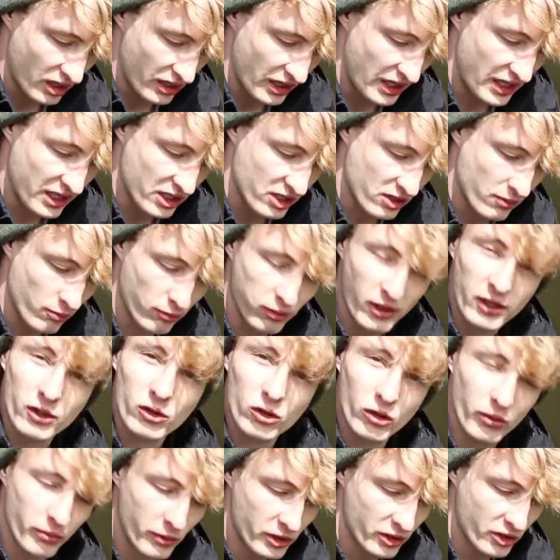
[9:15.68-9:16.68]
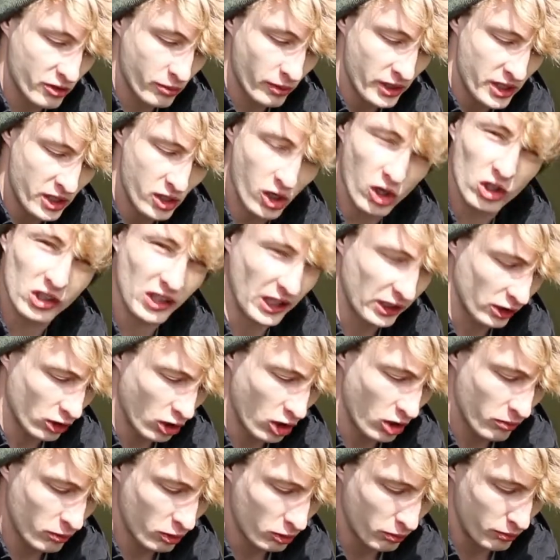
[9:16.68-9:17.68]
It's breadcrumb and sweet corn like
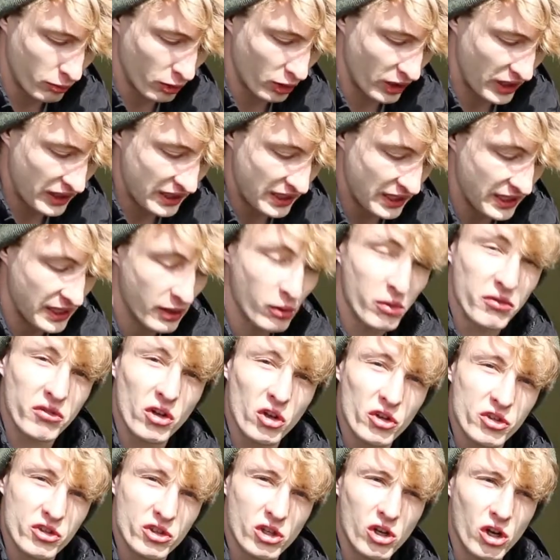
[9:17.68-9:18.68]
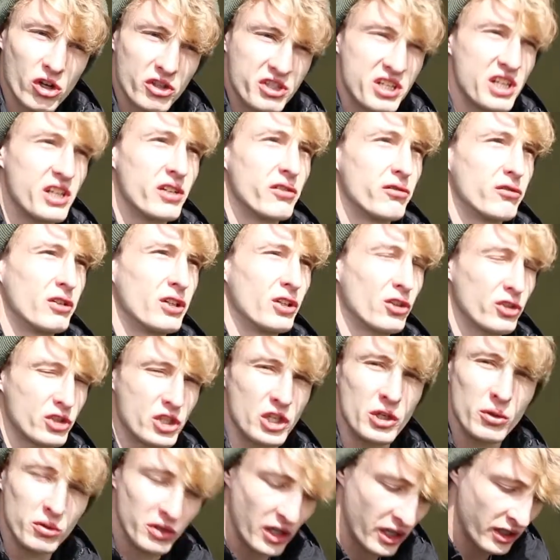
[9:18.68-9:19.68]
normal, but in here we've also got a tin of real
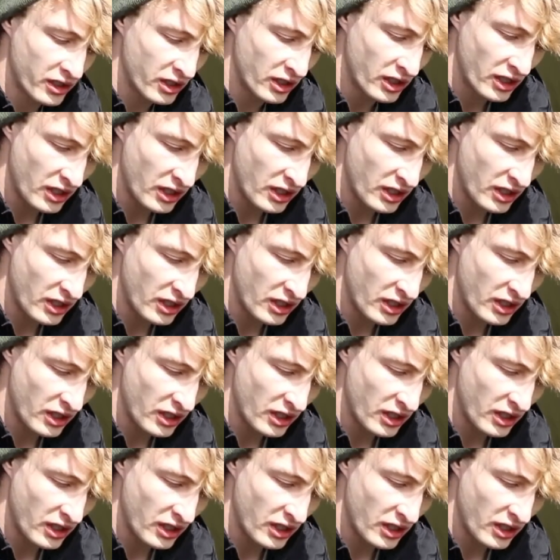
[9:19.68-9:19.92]
tuna.